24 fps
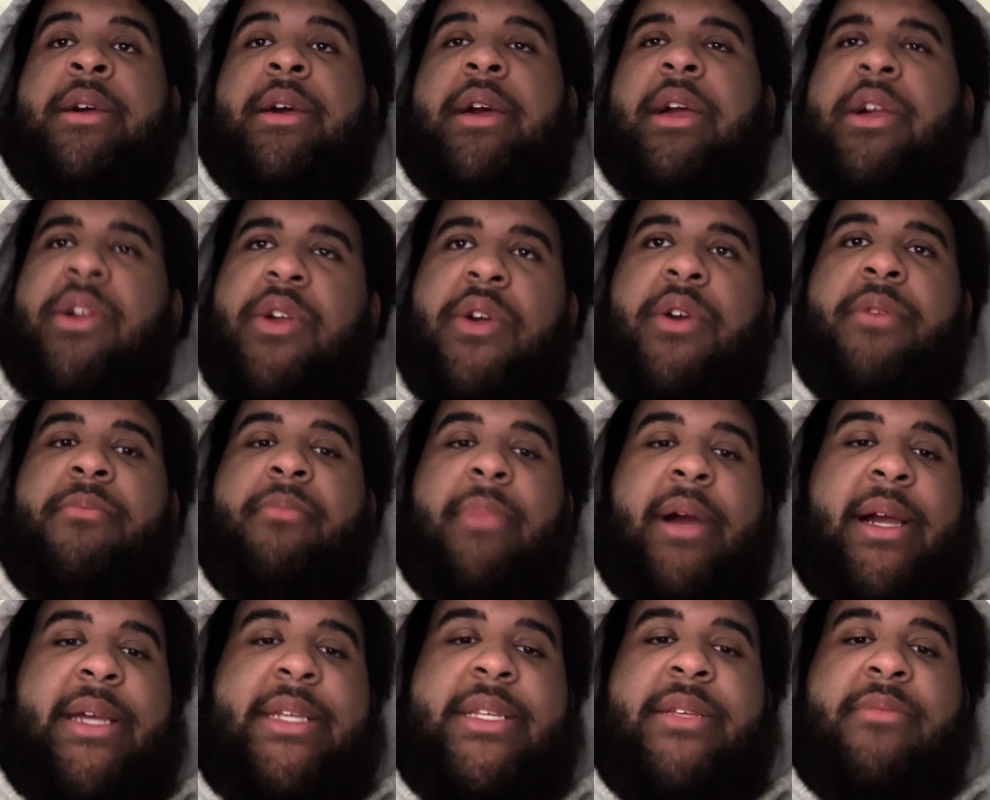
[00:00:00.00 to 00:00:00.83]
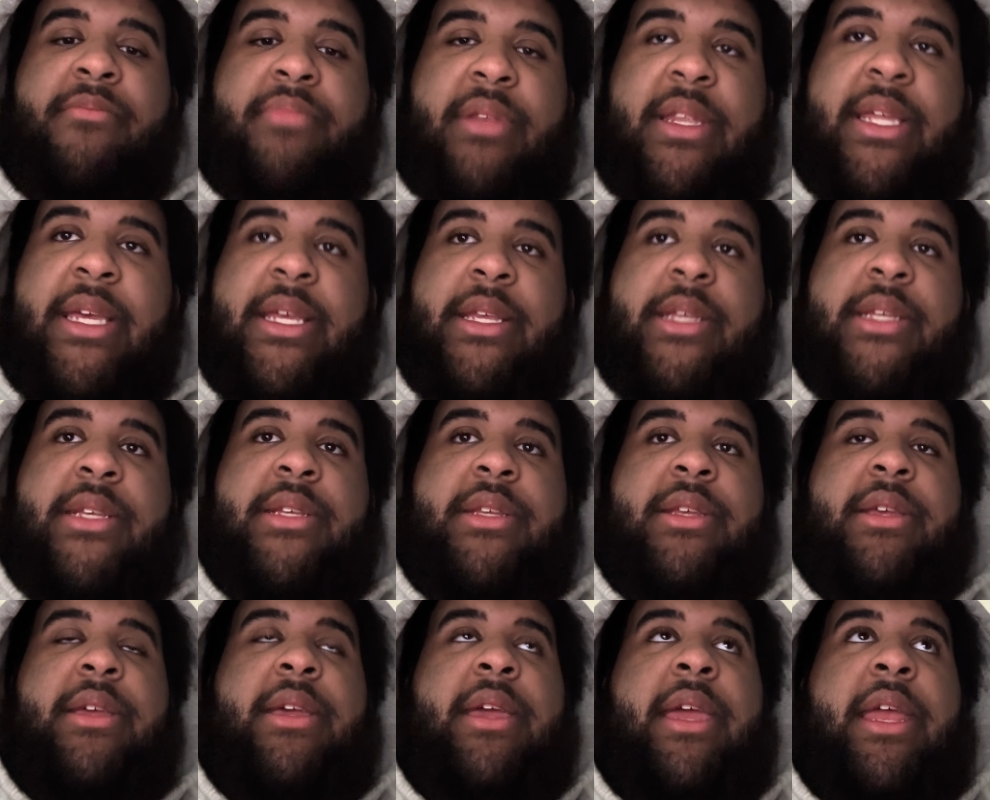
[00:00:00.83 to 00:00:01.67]
A good mice in place,
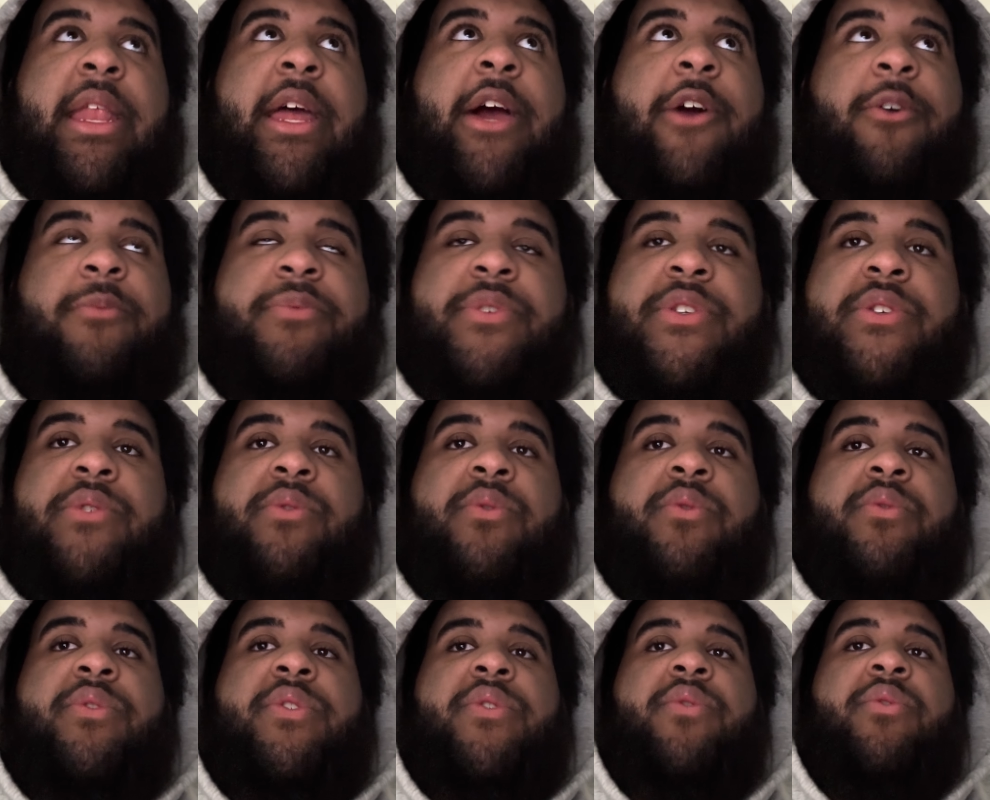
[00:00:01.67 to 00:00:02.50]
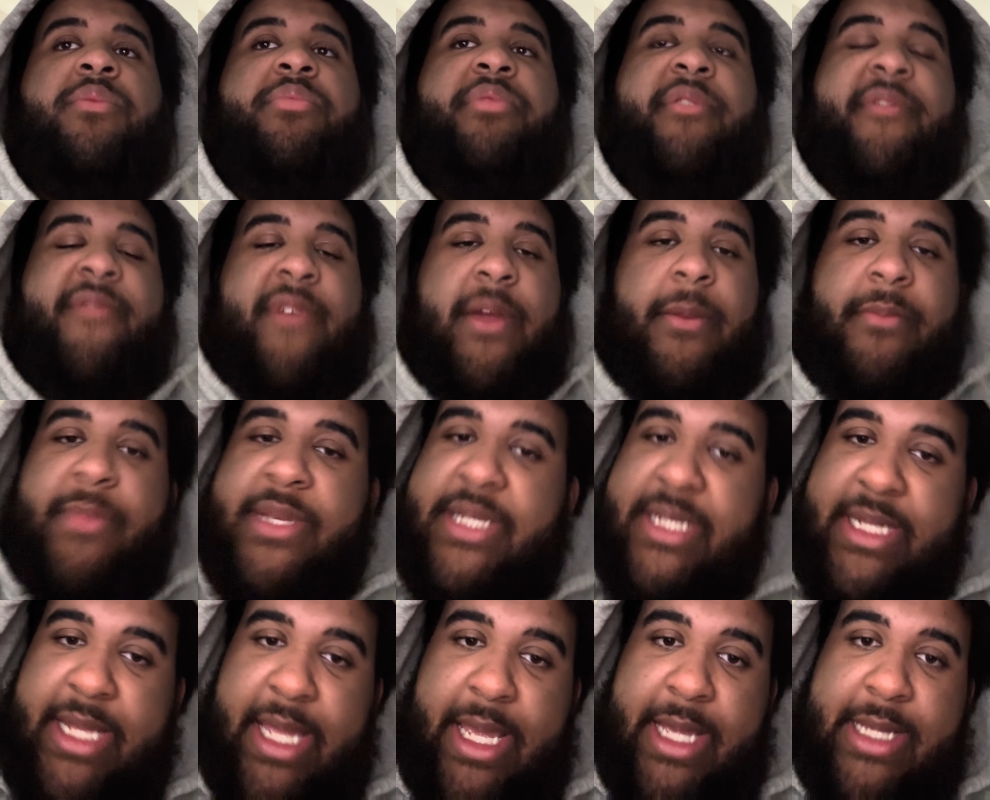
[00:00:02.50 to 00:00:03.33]
it helps you to prevent
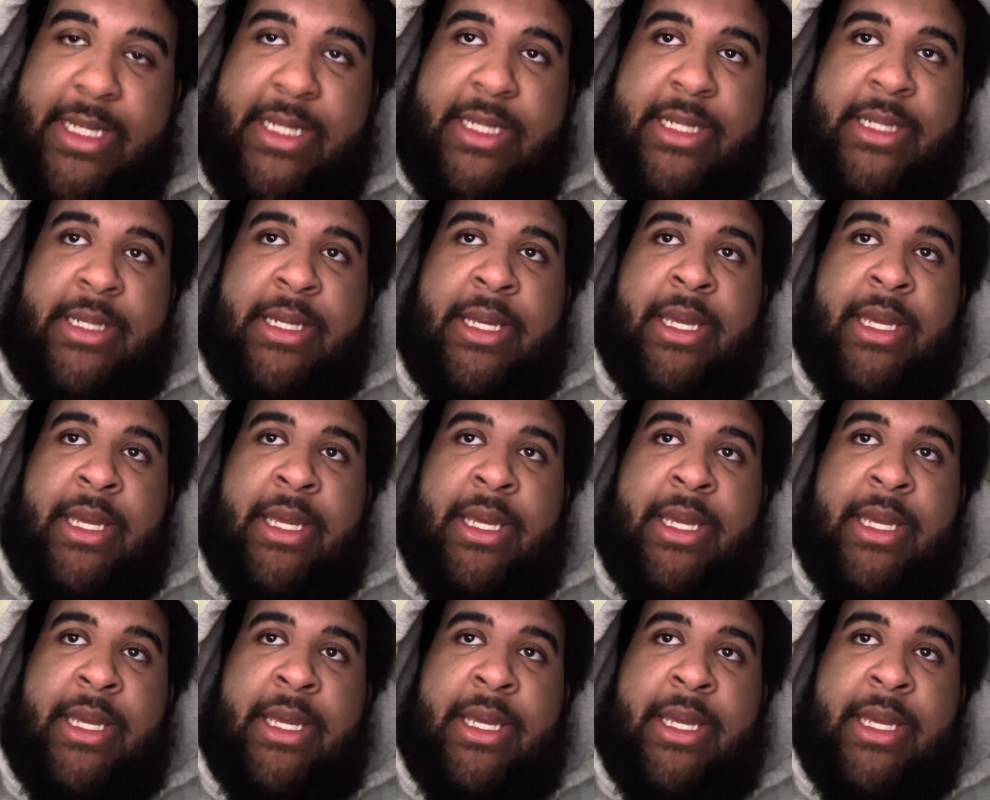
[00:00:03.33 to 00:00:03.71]
mistakes